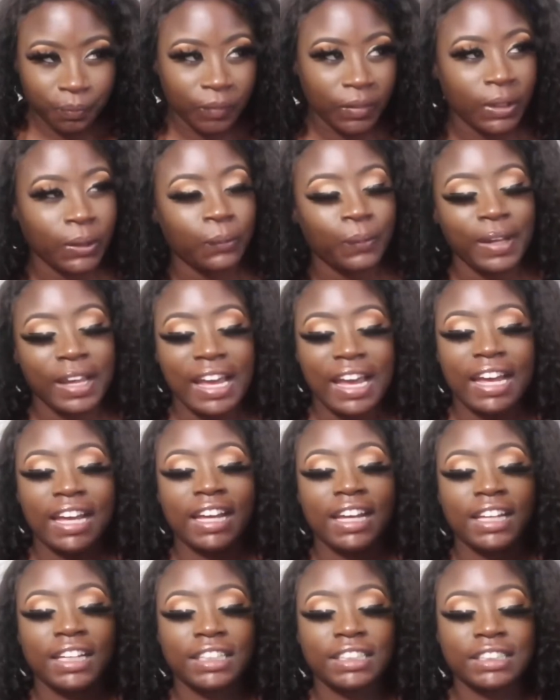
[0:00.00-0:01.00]
we got
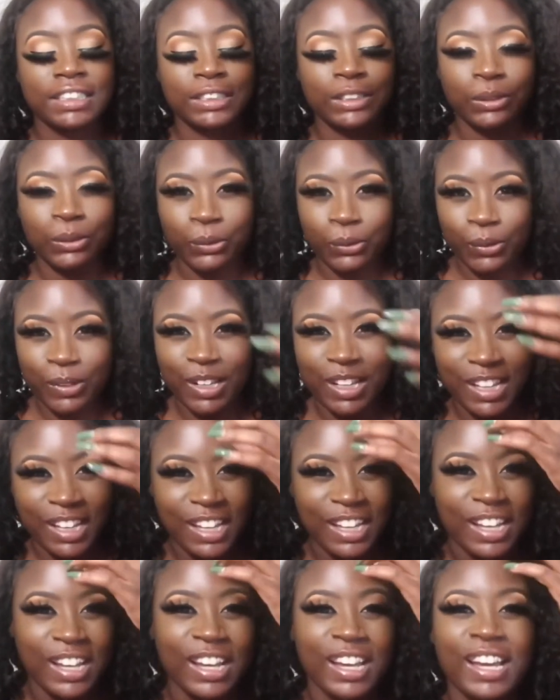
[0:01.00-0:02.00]
two.
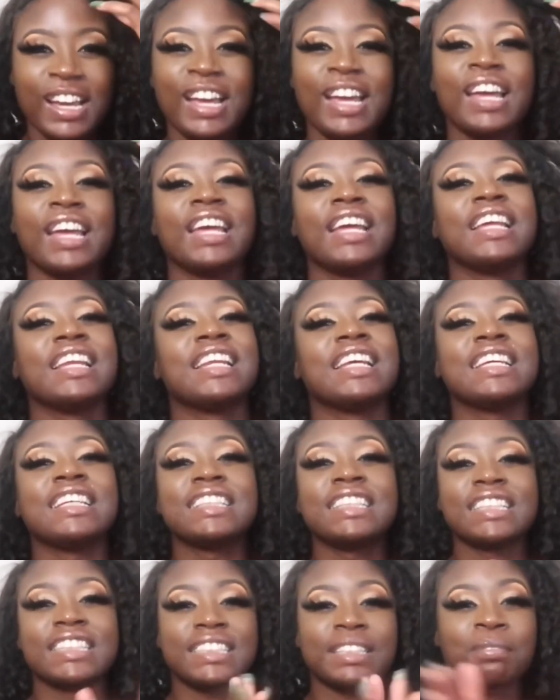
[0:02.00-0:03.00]

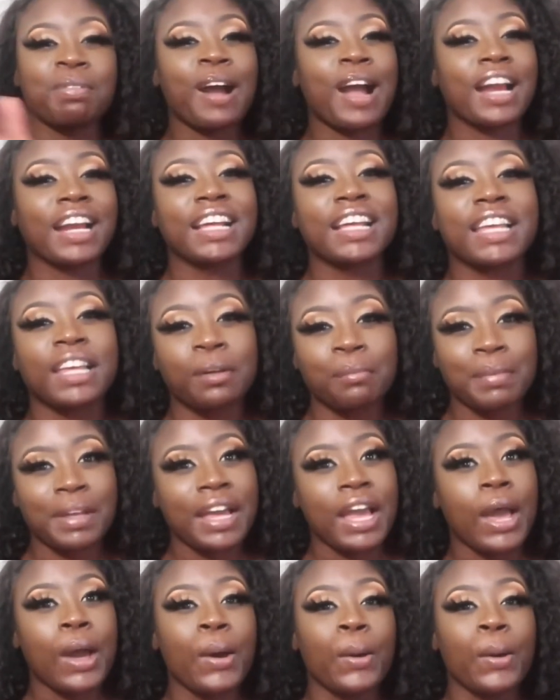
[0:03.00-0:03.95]
This is the part that killed me.